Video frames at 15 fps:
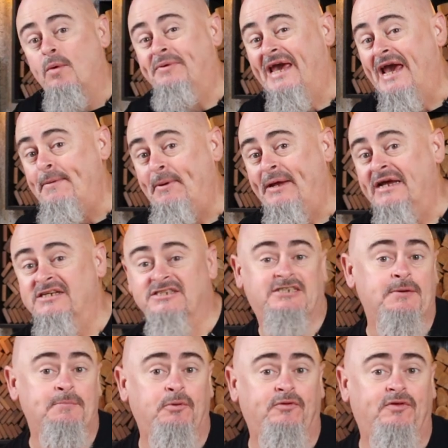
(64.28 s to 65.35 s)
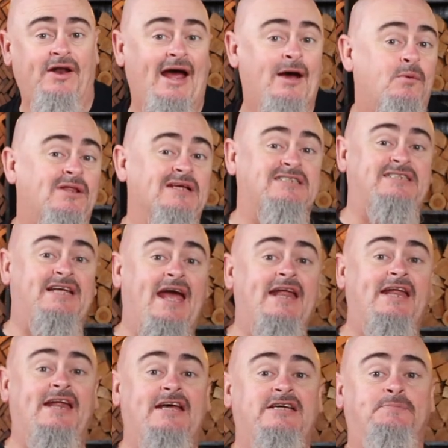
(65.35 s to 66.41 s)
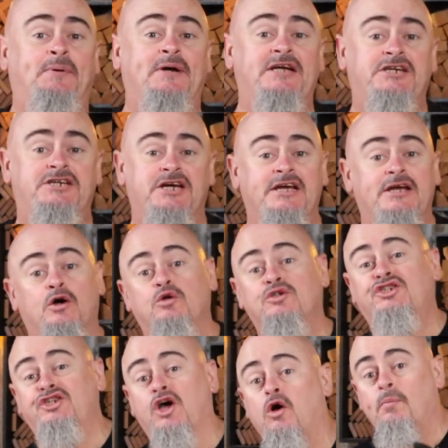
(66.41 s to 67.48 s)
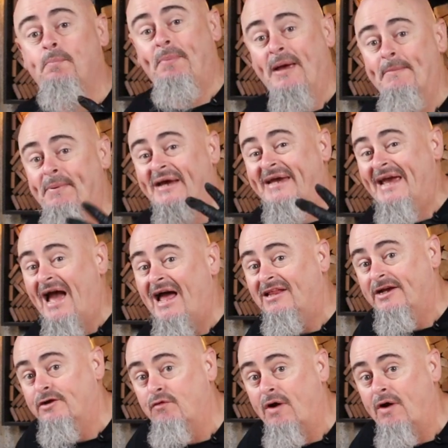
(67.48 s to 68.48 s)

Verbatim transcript: I'm keeping it simple today with a standard SPG or salt, pepper, garlic